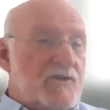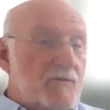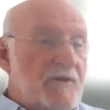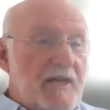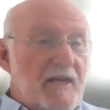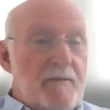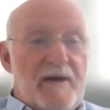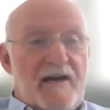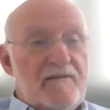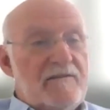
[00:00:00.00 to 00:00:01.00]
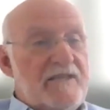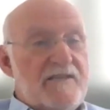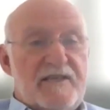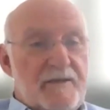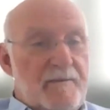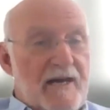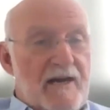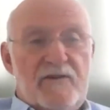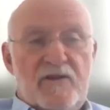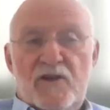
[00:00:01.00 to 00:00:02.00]
reading about, listening
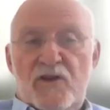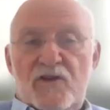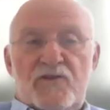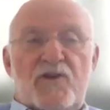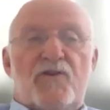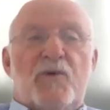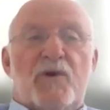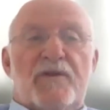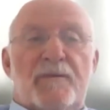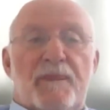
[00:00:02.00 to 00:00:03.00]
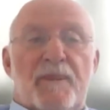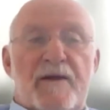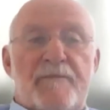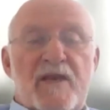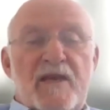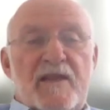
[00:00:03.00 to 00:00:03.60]
about, so forth. Right?